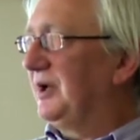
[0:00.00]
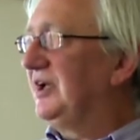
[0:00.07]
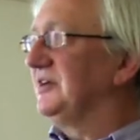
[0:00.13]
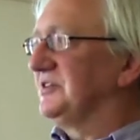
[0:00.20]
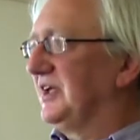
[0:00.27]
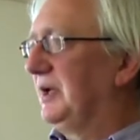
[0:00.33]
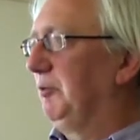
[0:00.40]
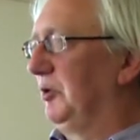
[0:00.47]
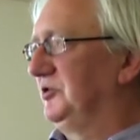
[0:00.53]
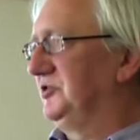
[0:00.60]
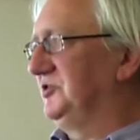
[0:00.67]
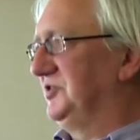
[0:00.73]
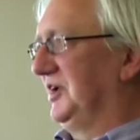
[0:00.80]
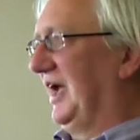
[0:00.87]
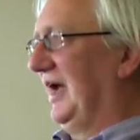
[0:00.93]
because he
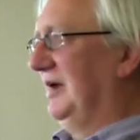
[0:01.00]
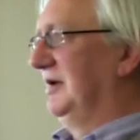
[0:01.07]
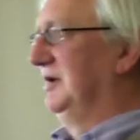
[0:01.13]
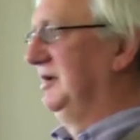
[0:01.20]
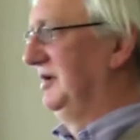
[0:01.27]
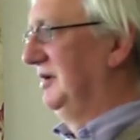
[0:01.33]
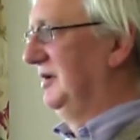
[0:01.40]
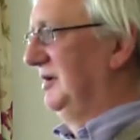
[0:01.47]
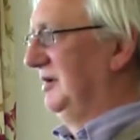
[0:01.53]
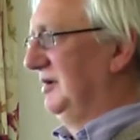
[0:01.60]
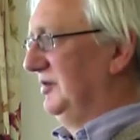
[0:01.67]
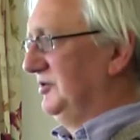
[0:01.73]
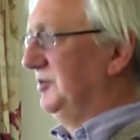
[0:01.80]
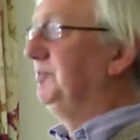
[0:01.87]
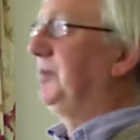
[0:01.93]
wanted to get
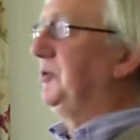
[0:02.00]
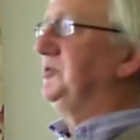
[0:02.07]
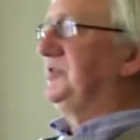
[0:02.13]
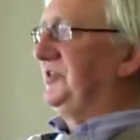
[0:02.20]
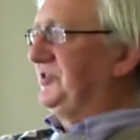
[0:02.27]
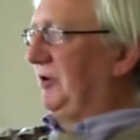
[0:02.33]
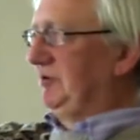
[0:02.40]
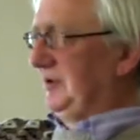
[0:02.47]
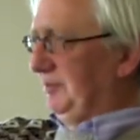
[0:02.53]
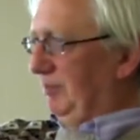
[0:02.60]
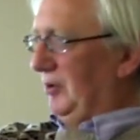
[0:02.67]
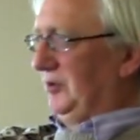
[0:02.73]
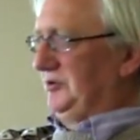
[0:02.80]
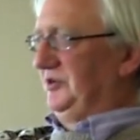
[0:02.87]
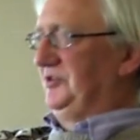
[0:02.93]
to boost his own
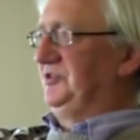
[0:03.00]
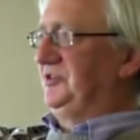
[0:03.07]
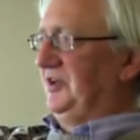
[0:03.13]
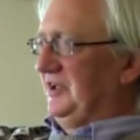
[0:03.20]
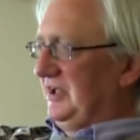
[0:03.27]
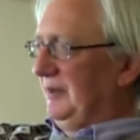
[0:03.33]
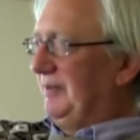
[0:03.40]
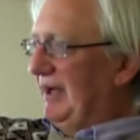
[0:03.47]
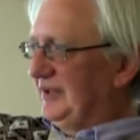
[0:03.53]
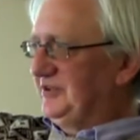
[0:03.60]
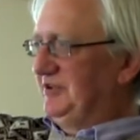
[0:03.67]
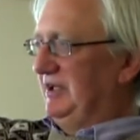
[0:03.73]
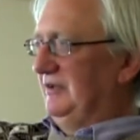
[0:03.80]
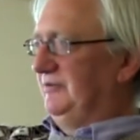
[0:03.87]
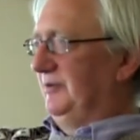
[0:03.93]
importance and
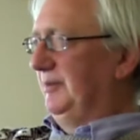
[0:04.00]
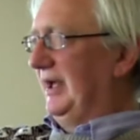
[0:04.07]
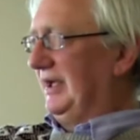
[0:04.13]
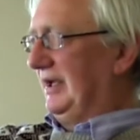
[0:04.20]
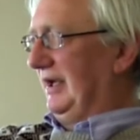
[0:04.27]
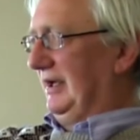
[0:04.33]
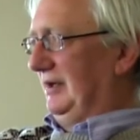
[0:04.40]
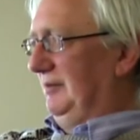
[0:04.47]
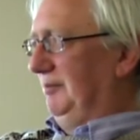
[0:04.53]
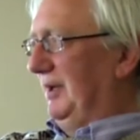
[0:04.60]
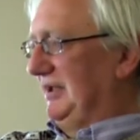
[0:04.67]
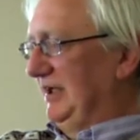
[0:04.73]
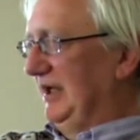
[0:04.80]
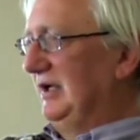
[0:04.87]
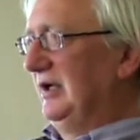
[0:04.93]
capacity for making
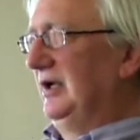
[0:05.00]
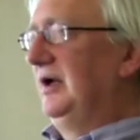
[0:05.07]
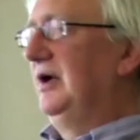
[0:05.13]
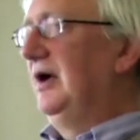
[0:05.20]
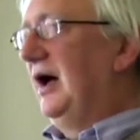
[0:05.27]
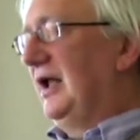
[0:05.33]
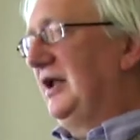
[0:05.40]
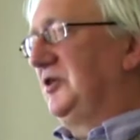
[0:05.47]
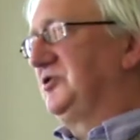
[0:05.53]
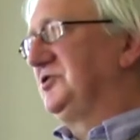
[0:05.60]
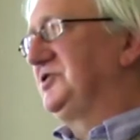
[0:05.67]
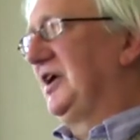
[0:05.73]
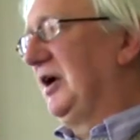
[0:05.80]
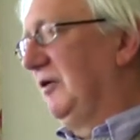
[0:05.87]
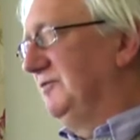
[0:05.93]
money. And I
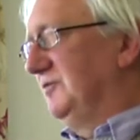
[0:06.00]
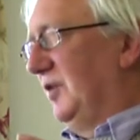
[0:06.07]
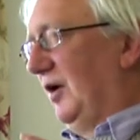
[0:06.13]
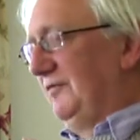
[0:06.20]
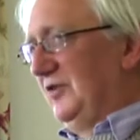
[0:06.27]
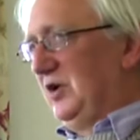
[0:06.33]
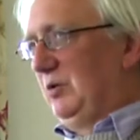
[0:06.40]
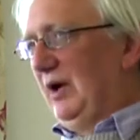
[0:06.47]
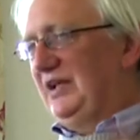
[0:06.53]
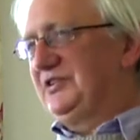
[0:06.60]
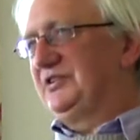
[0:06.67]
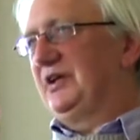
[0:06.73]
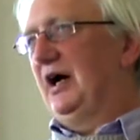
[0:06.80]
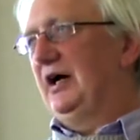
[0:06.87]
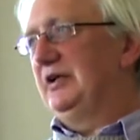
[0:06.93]
should say on the
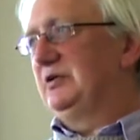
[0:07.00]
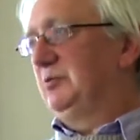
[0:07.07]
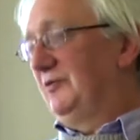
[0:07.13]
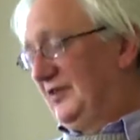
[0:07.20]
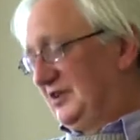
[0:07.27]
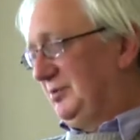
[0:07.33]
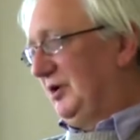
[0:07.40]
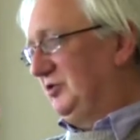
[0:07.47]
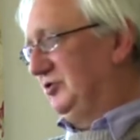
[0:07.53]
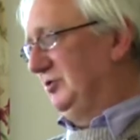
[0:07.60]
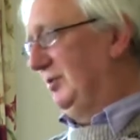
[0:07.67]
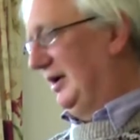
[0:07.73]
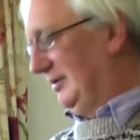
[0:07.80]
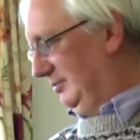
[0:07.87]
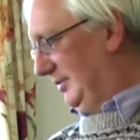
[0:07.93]
US side, especially
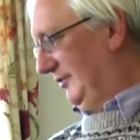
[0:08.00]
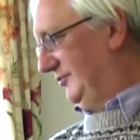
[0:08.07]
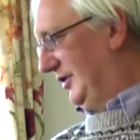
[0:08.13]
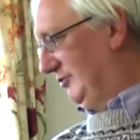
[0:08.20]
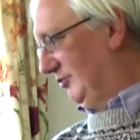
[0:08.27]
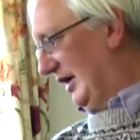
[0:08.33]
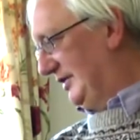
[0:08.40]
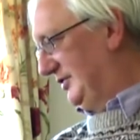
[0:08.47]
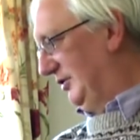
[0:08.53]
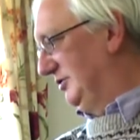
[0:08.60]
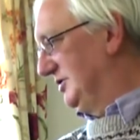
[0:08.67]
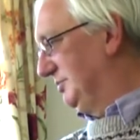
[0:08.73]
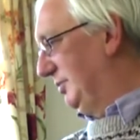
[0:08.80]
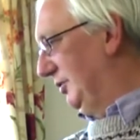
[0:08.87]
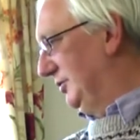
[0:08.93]
my friend Randy,
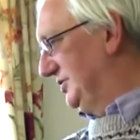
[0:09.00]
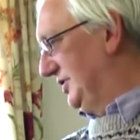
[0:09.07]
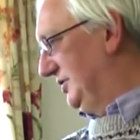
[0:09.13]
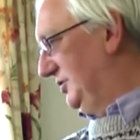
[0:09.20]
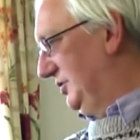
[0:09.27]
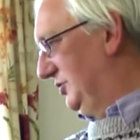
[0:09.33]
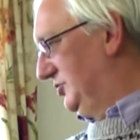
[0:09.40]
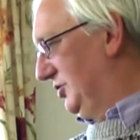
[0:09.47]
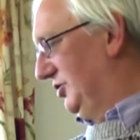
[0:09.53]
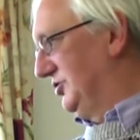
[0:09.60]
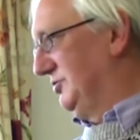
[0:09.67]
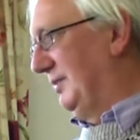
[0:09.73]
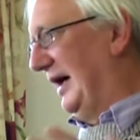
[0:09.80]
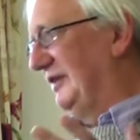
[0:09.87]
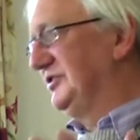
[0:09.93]
who's called the
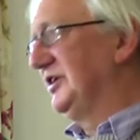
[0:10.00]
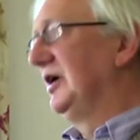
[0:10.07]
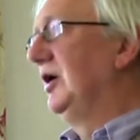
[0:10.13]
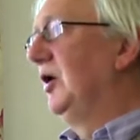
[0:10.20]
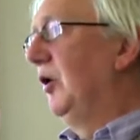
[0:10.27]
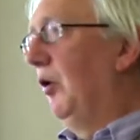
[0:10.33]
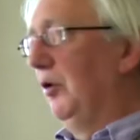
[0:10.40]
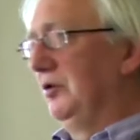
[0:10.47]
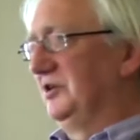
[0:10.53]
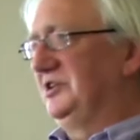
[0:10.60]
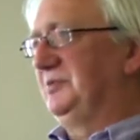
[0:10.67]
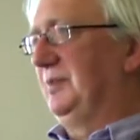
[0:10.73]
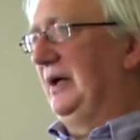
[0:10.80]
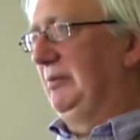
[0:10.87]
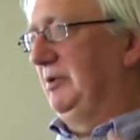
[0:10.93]
church mouse, all
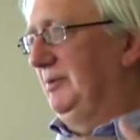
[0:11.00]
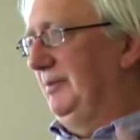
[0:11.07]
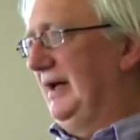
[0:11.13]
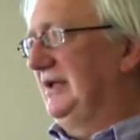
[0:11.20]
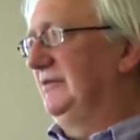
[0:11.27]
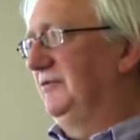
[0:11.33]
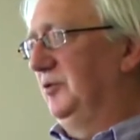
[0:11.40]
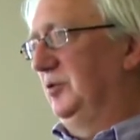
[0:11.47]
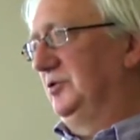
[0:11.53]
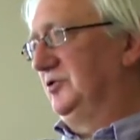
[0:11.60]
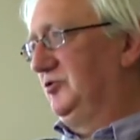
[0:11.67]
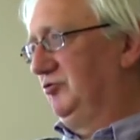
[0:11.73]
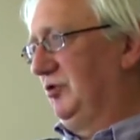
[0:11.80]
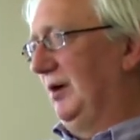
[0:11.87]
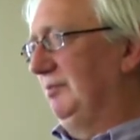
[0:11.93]
these people,
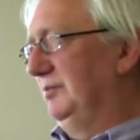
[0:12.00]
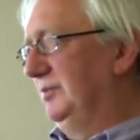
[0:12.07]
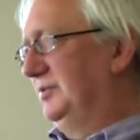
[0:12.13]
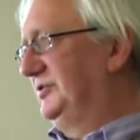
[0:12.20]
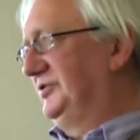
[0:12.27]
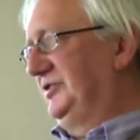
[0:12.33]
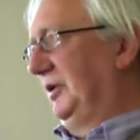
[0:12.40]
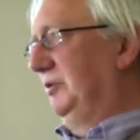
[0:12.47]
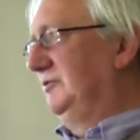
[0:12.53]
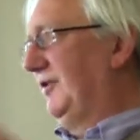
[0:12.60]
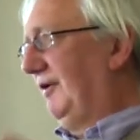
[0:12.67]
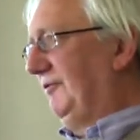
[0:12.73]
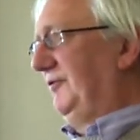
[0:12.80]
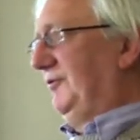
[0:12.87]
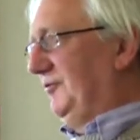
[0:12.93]
Manafort, Trump, Stone,
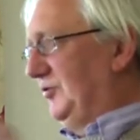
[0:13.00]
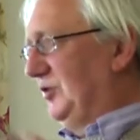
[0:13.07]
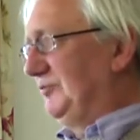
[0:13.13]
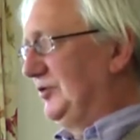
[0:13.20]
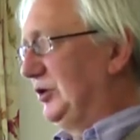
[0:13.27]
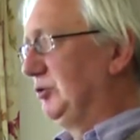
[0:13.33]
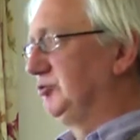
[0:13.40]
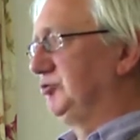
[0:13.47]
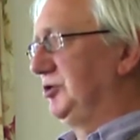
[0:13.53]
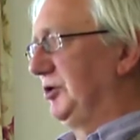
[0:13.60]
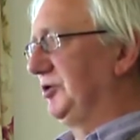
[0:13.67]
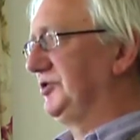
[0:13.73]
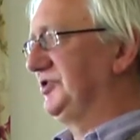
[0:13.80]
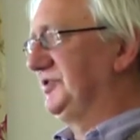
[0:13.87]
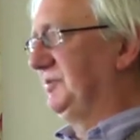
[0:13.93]
they're little
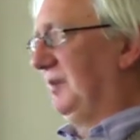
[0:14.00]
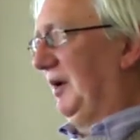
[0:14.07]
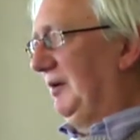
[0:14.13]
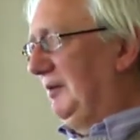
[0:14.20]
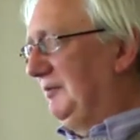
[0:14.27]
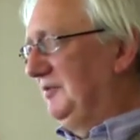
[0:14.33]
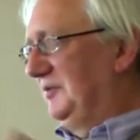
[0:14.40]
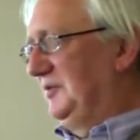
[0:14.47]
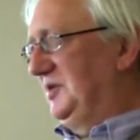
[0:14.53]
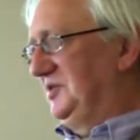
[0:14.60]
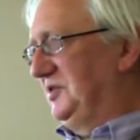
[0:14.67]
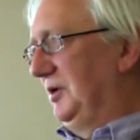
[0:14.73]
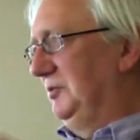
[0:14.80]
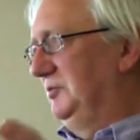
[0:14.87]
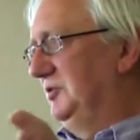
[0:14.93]
crooks,
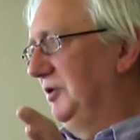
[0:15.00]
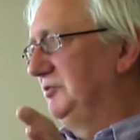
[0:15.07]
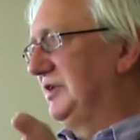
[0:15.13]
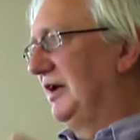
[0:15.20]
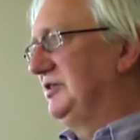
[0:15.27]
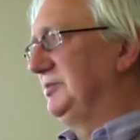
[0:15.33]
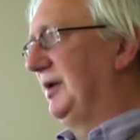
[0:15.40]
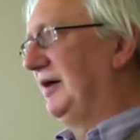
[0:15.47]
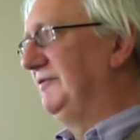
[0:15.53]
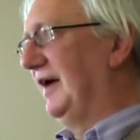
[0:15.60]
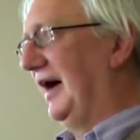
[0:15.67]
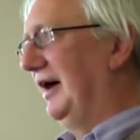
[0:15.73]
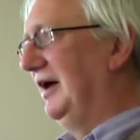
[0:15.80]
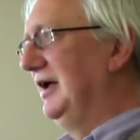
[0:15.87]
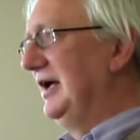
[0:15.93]
there's no doubt about
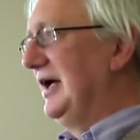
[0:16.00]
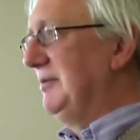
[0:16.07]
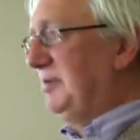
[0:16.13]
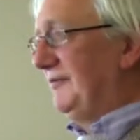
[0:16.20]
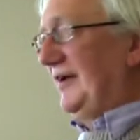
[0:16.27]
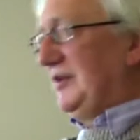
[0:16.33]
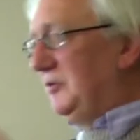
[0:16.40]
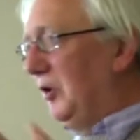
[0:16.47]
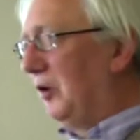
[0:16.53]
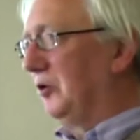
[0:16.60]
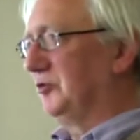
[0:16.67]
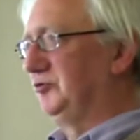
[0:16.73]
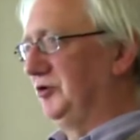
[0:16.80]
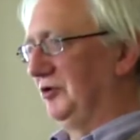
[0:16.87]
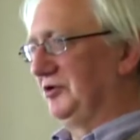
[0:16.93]
that. But they're
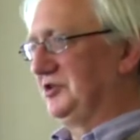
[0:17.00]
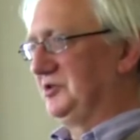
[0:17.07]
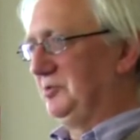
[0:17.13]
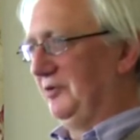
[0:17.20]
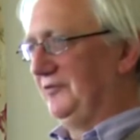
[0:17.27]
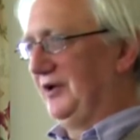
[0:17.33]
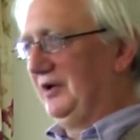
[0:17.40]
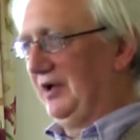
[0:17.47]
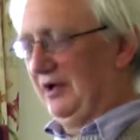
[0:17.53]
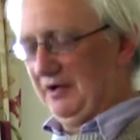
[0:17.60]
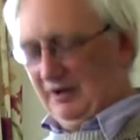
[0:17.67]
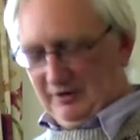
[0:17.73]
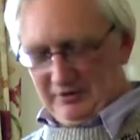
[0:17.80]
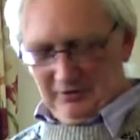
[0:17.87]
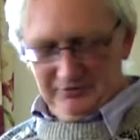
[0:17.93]
not crooks with
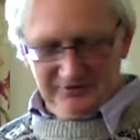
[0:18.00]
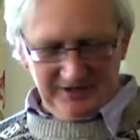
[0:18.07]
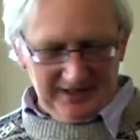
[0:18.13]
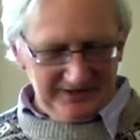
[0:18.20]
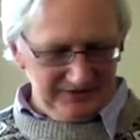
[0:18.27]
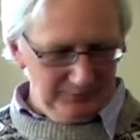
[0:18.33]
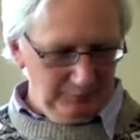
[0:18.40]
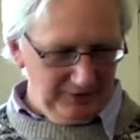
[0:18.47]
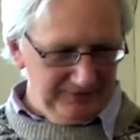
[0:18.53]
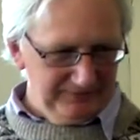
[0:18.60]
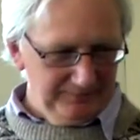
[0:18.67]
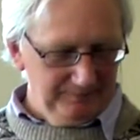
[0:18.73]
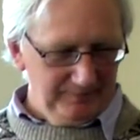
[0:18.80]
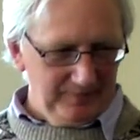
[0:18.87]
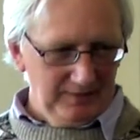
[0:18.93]
a contact with